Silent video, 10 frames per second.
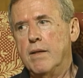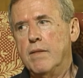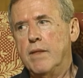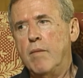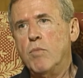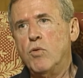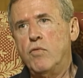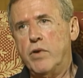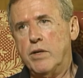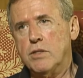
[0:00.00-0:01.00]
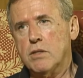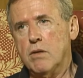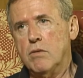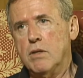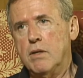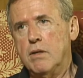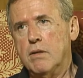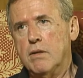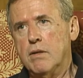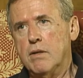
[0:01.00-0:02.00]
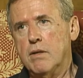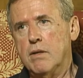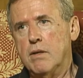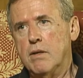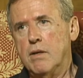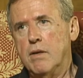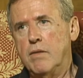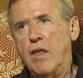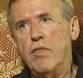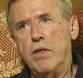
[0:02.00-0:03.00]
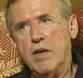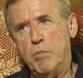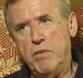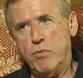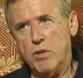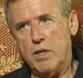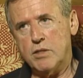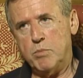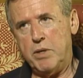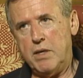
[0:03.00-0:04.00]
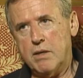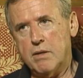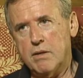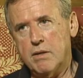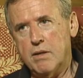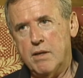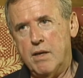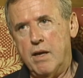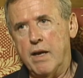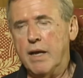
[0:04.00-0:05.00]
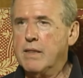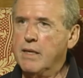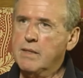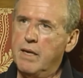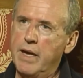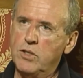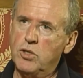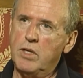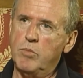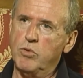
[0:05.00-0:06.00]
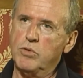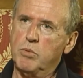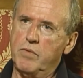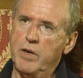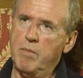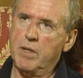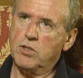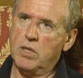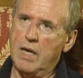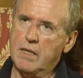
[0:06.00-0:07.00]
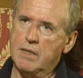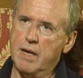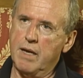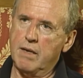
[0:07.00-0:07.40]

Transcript: they move very slowly. They think before they speak. And I think the ancient Hebrews were very much like that.